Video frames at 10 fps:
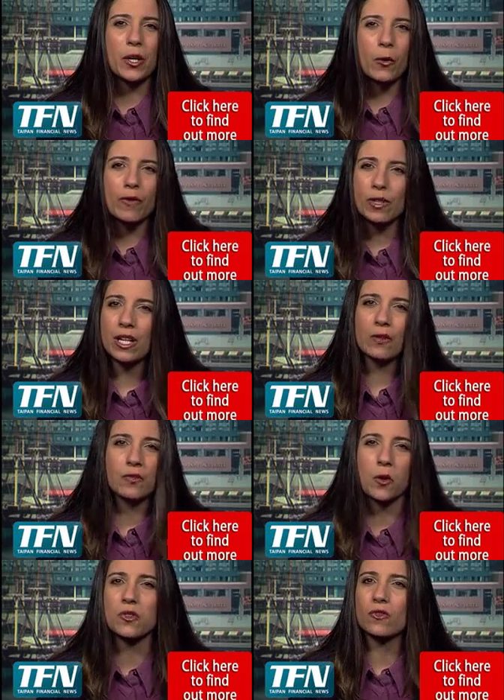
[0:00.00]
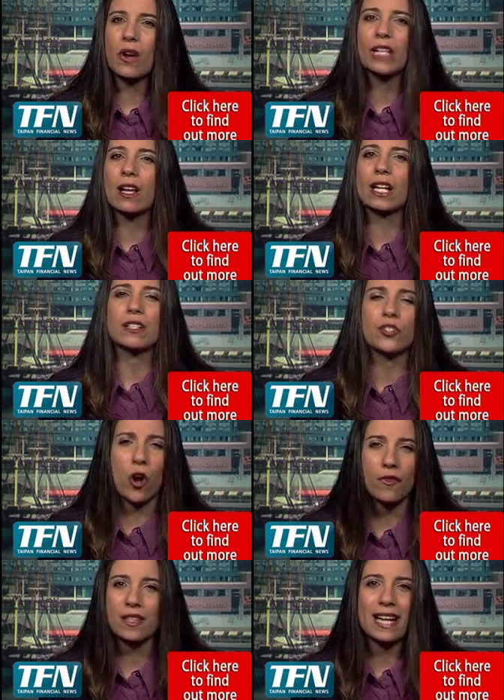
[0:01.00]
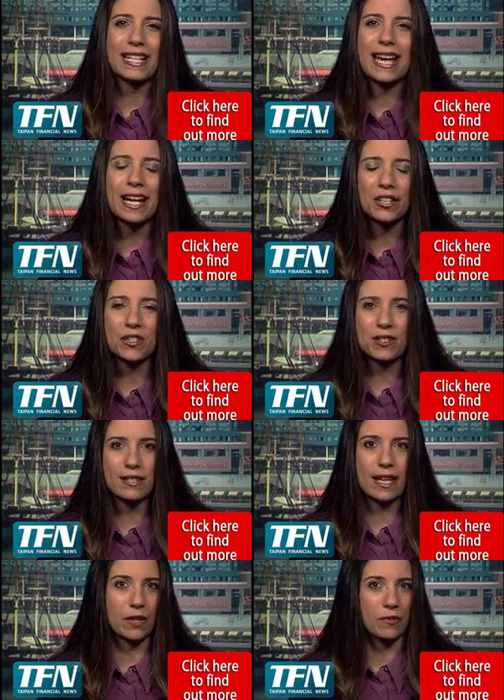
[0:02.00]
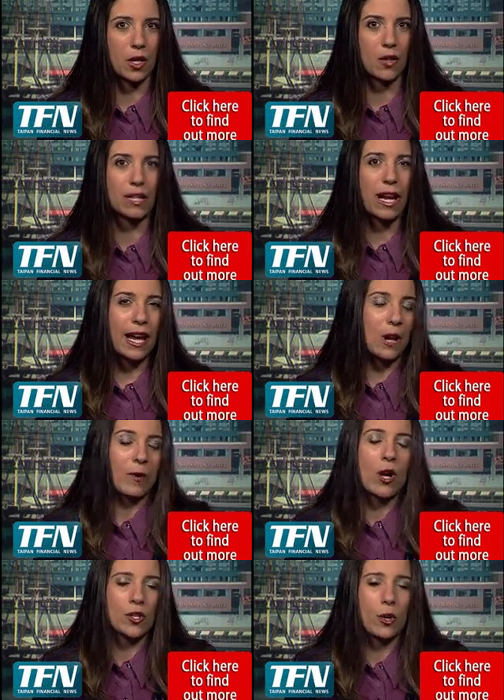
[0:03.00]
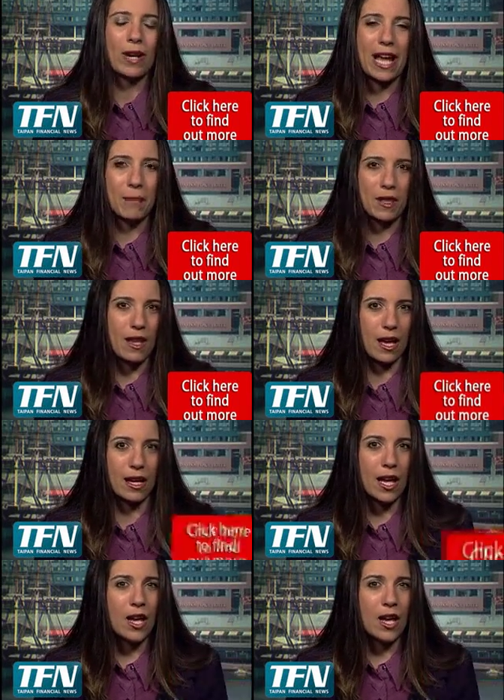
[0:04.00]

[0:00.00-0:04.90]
the equivalent of folks throwing luggage off the Titanic just to stay afloat. And we all know what happened then.